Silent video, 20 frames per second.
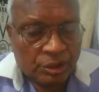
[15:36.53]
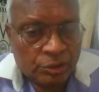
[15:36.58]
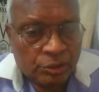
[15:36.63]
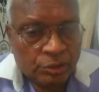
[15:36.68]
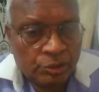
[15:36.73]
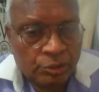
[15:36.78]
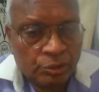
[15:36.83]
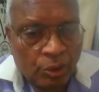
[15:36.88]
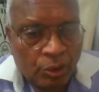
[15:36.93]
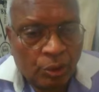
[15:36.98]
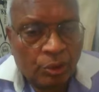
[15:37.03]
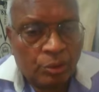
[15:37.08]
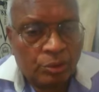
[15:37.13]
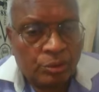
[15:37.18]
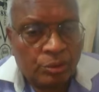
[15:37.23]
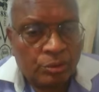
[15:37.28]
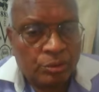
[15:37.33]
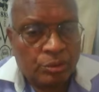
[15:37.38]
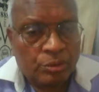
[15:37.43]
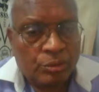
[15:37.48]
to
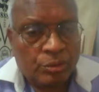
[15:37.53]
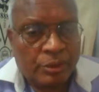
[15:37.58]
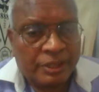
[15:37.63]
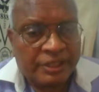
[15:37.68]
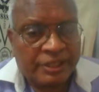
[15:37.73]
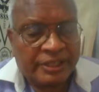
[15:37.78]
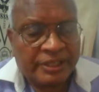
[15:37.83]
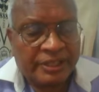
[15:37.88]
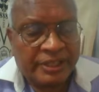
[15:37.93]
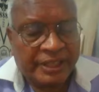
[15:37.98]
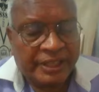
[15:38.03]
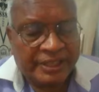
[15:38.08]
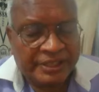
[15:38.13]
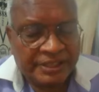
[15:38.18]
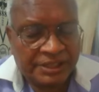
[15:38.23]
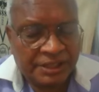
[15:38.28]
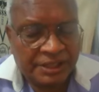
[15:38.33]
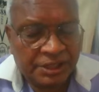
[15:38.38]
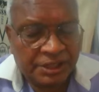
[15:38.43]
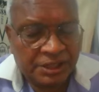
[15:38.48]
know what
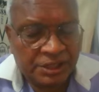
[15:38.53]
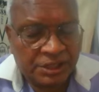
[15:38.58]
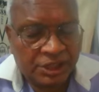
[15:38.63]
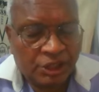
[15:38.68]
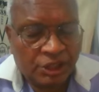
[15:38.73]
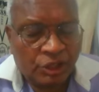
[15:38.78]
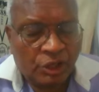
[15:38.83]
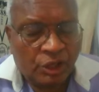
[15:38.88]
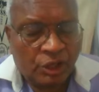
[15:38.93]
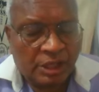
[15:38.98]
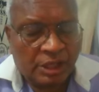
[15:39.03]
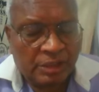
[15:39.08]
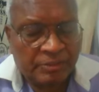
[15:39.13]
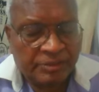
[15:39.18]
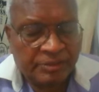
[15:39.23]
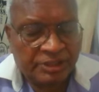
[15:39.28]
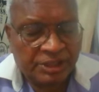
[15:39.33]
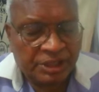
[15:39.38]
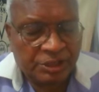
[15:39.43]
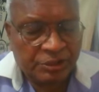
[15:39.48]
resident engineer or
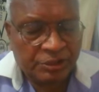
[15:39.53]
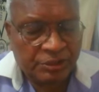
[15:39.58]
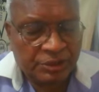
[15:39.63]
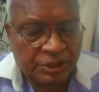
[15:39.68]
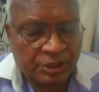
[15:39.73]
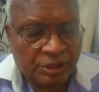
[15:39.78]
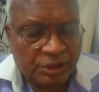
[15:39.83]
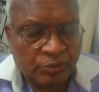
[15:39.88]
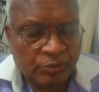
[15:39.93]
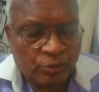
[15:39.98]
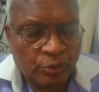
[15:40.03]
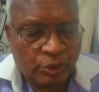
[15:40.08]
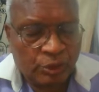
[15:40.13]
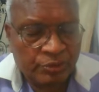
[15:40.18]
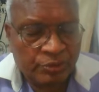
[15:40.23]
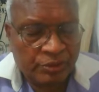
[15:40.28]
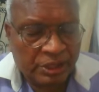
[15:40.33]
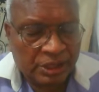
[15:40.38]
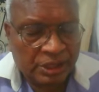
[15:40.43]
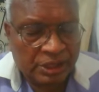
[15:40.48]
representative engineer what
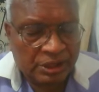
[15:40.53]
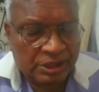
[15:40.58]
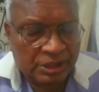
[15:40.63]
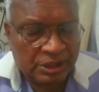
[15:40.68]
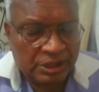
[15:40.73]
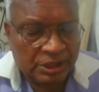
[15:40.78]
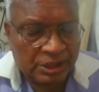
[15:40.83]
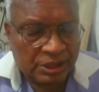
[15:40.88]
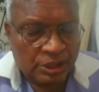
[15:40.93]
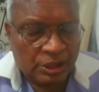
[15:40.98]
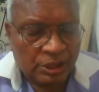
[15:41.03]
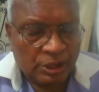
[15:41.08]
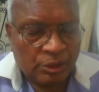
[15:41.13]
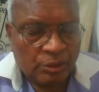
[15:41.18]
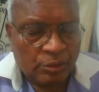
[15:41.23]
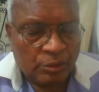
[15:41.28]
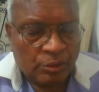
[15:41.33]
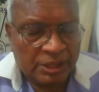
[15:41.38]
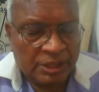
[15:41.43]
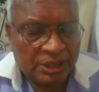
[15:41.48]
you are
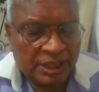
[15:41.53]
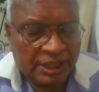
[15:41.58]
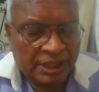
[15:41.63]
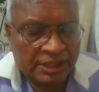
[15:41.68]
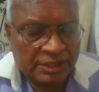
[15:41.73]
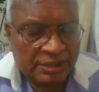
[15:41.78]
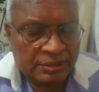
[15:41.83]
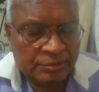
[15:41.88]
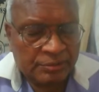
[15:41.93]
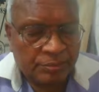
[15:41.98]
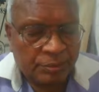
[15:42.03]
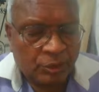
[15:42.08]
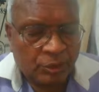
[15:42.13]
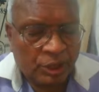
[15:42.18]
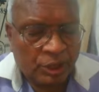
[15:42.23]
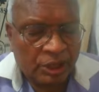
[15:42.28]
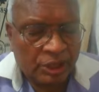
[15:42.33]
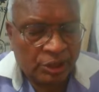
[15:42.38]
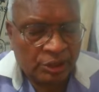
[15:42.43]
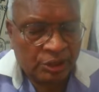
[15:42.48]
when that
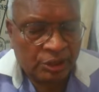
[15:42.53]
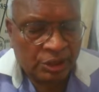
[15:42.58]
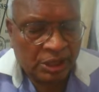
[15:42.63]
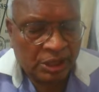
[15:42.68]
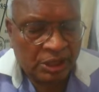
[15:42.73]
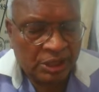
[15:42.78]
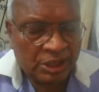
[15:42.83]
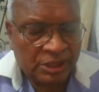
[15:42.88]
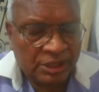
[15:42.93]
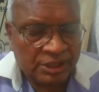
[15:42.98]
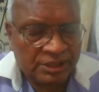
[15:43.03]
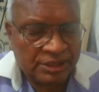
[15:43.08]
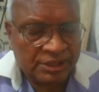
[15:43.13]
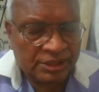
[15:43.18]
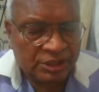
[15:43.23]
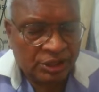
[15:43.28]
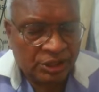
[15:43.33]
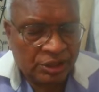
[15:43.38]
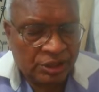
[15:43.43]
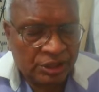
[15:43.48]
boy or girl
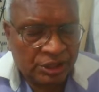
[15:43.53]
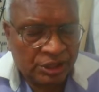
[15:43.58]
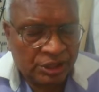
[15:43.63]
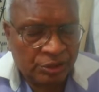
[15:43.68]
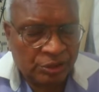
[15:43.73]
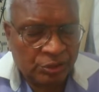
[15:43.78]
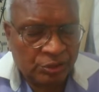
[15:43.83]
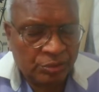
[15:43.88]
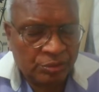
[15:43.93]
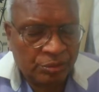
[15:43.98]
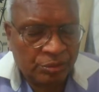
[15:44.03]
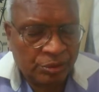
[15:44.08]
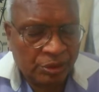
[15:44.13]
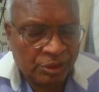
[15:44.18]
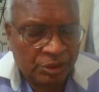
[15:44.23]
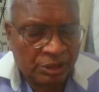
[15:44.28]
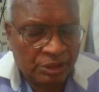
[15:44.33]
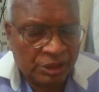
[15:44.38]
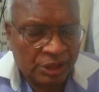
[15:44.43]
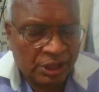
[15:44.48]
is not in room
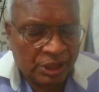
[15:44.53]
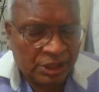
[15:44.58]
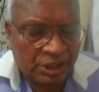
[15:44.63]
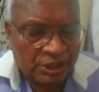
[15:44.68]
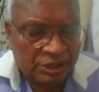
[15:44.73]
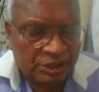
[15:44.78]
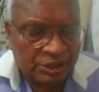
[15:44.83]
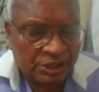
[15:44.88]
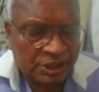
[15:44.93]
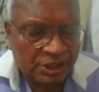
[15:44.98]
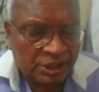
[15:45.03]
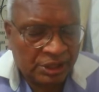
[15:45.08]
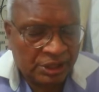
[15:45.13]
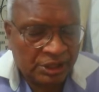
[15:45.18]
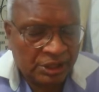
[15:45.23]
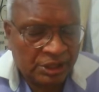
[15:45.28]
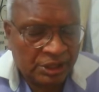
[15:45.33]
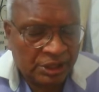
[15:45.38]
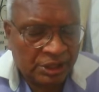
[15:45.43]
or they are standing.